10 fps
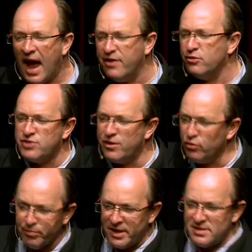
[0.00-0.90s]
annual
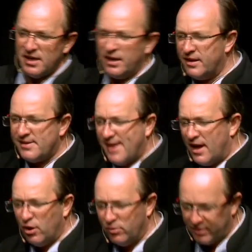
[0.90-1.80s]
general meeting and
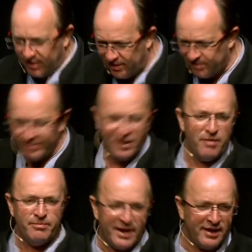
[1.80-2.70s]
shareholders, you
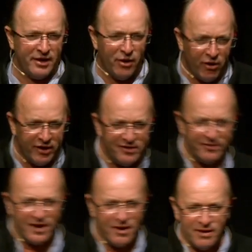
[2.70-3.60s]
know, making a noise
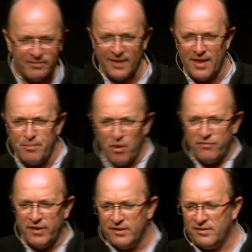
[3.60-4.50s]
if they don't get their
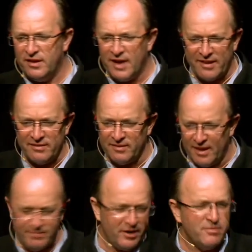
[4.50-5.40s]
profits, and it has,
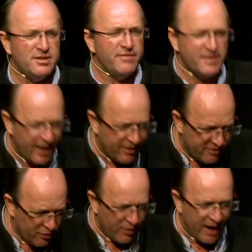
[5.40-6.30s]
uh, you know,
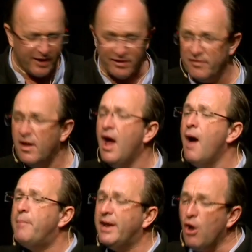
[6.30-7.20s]
dividends and all that kind of
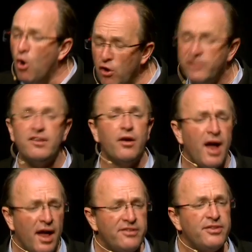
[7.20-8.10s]
stuff. But it also
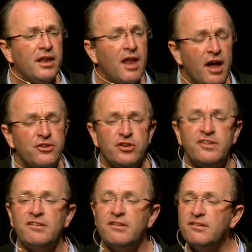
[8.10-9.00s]
has the
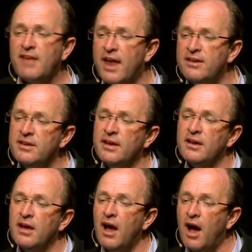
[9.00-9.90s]
largest
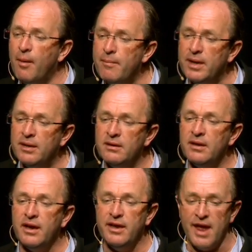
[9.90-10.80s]
standing army
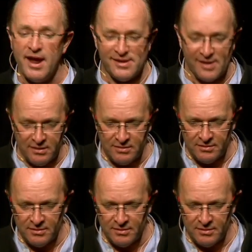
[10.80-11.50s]
in Asia.